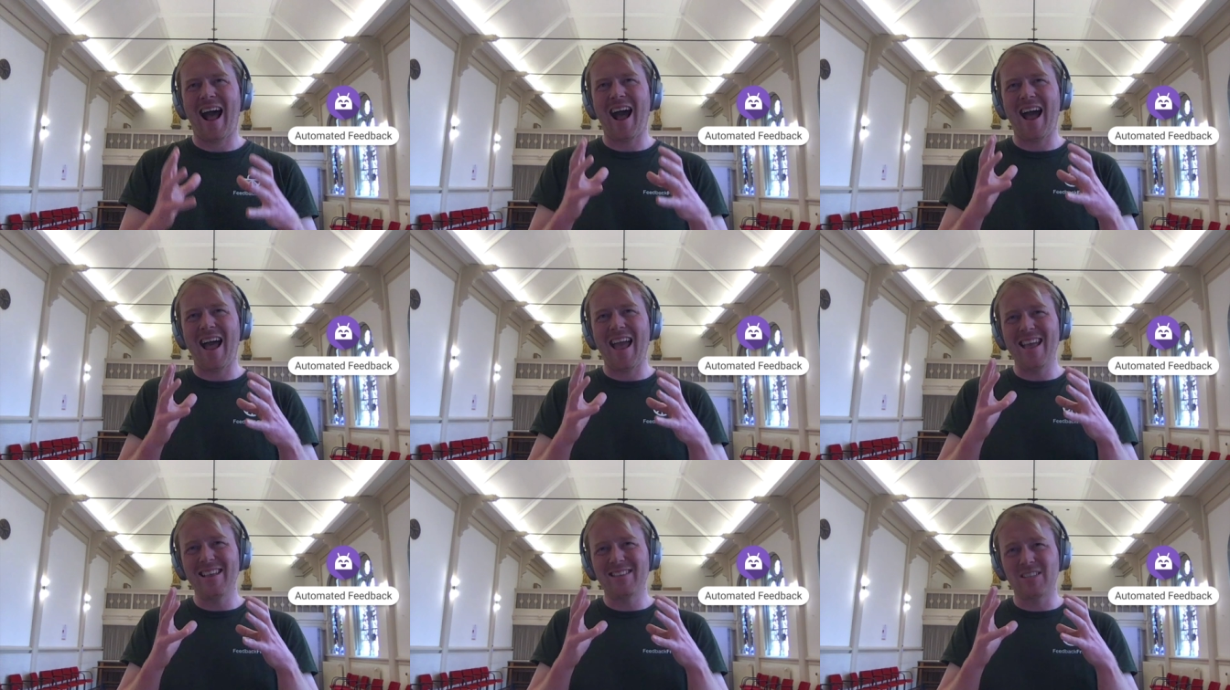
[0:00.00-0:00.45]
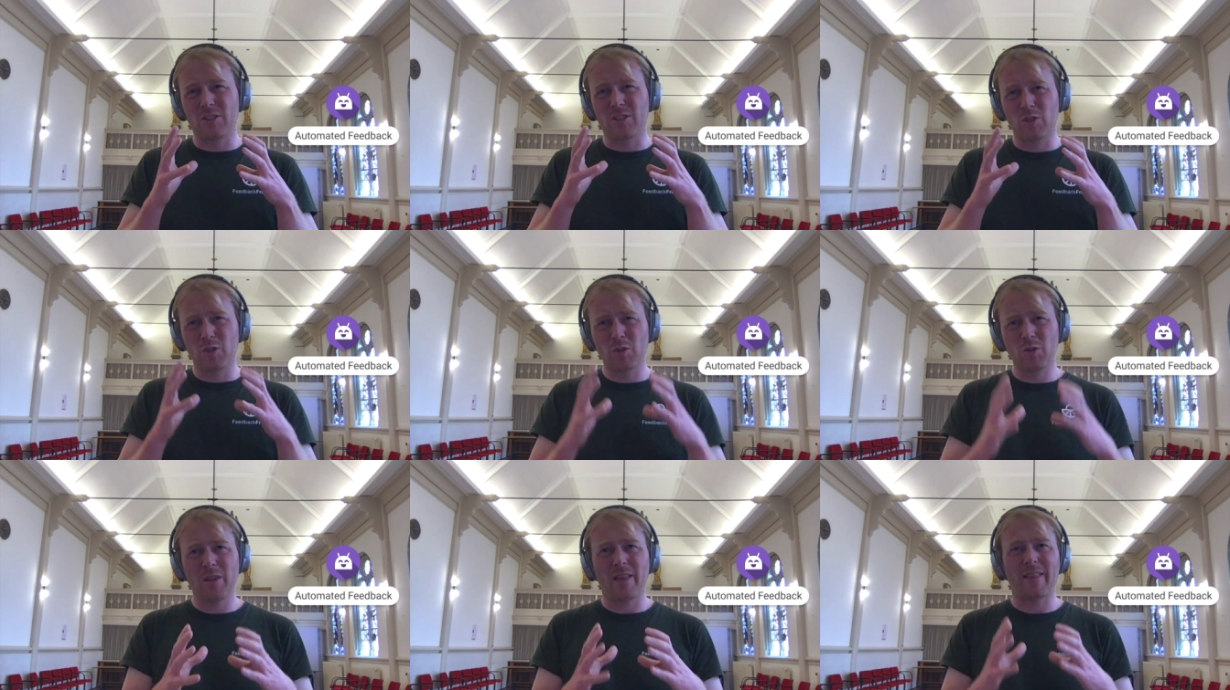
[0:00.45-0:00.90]
is a
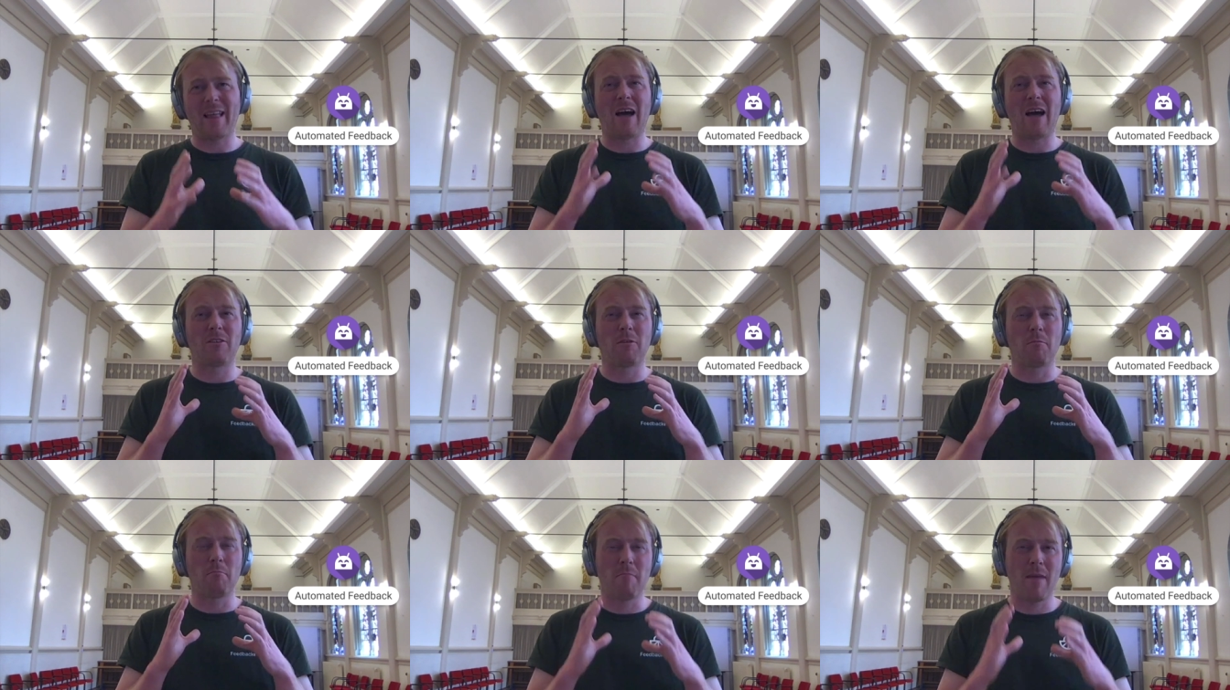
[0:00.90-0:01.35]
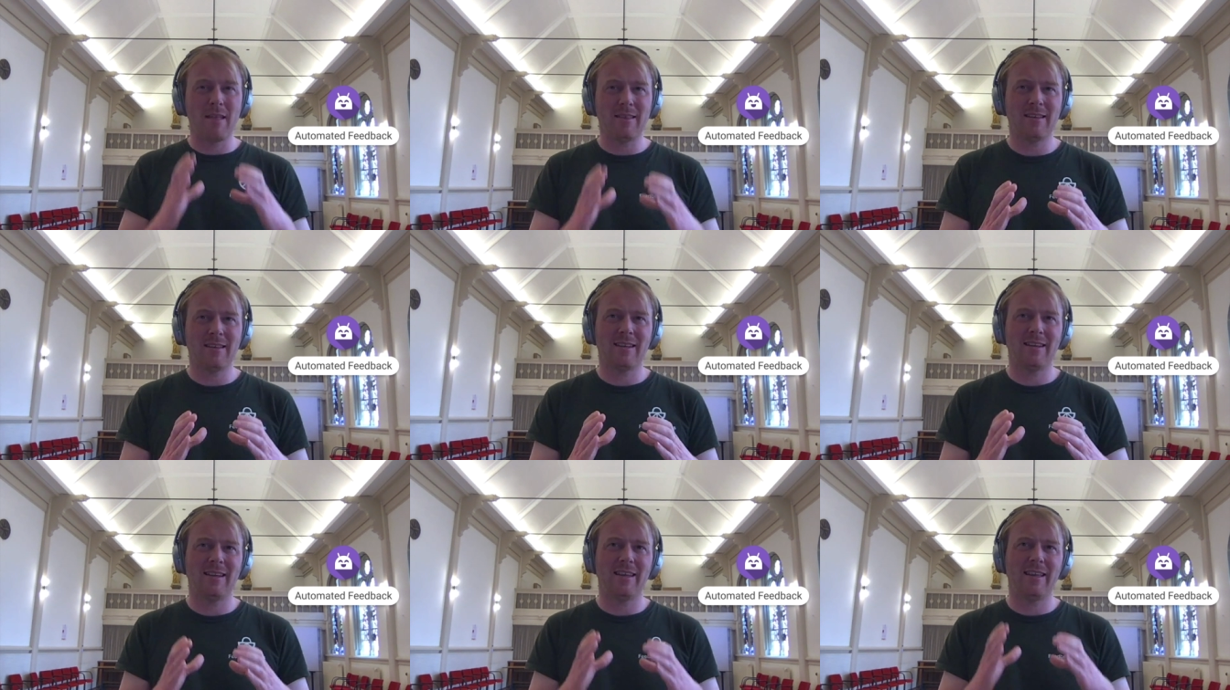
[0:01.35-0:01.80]
tool that
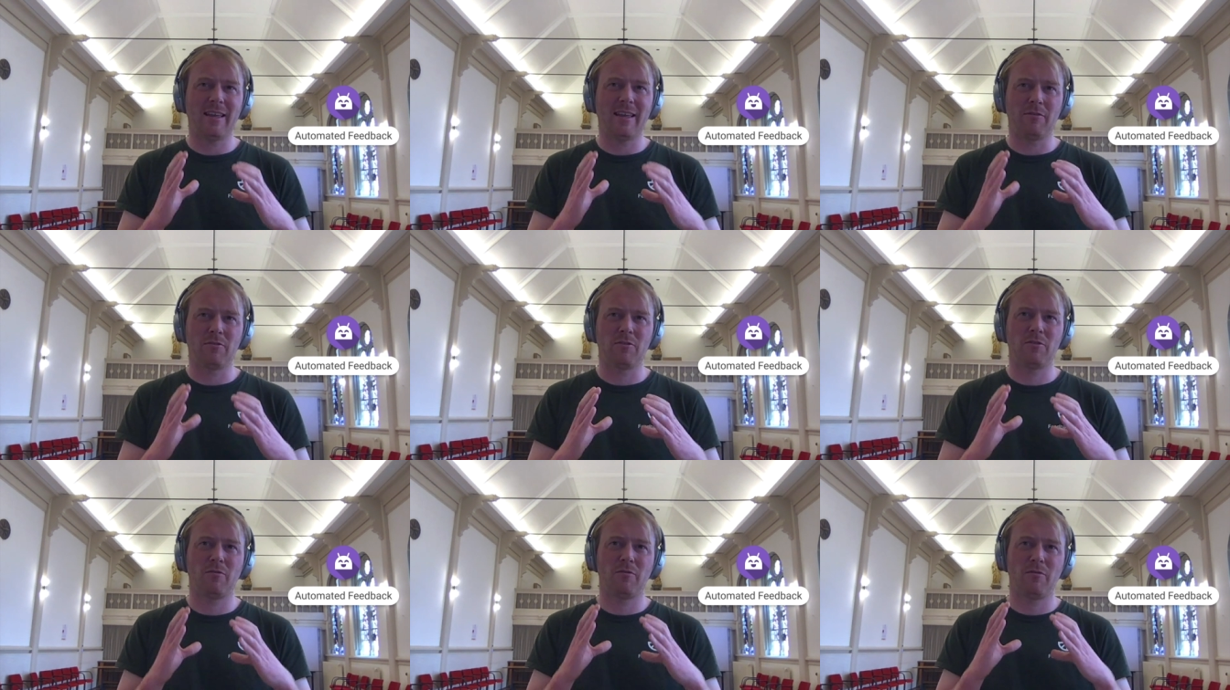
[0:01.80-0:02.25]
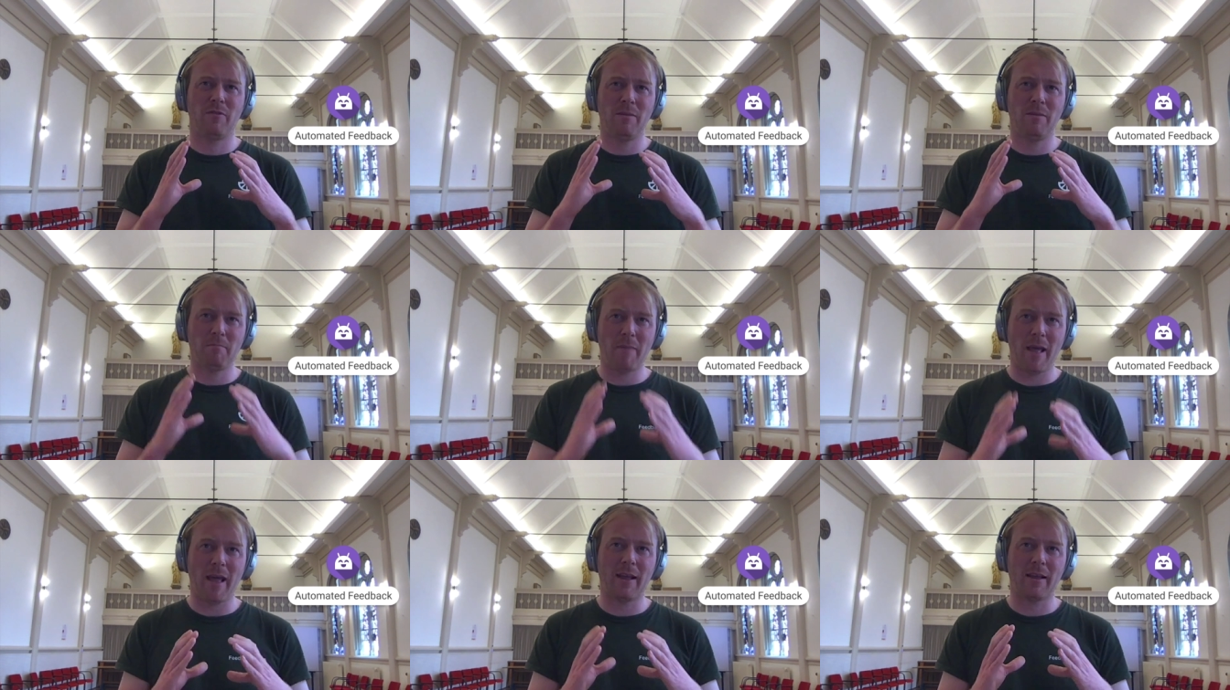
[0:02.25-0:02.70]
automatically gives
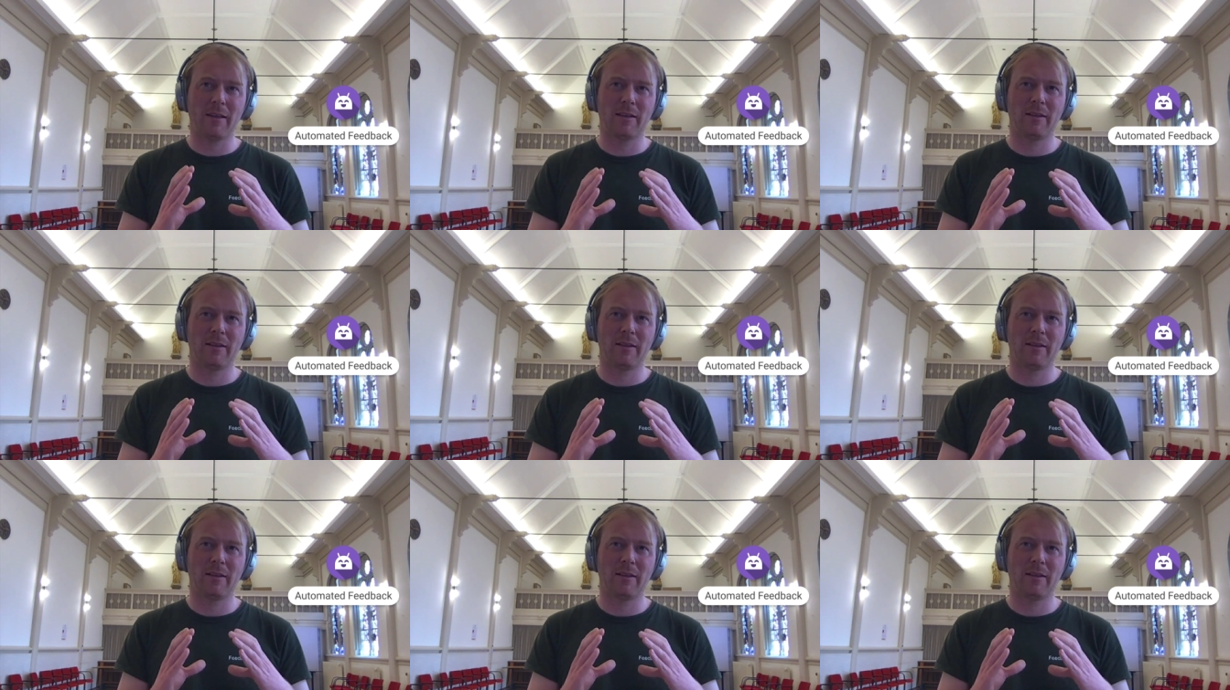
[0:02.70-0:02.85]
feedback